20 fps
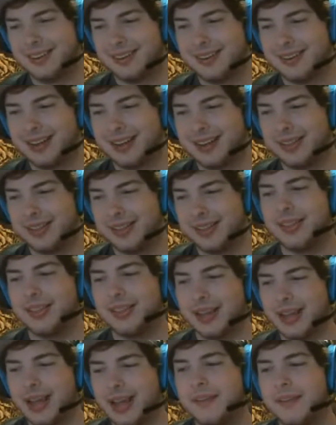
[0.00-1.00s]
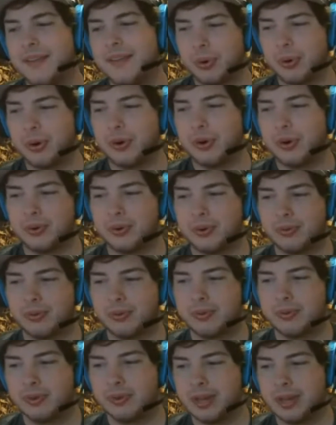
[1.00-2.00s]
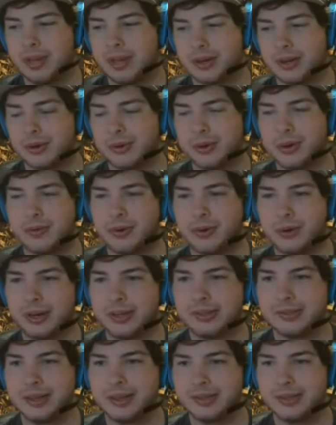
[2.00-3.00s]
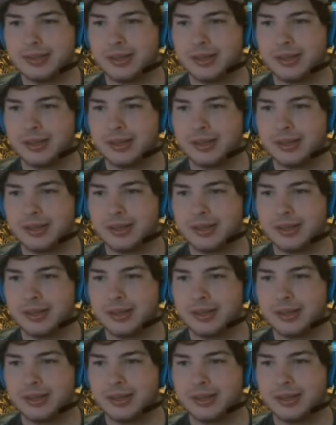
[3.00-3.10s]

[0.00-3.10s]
And then like have the NASCAR Roval race the next day.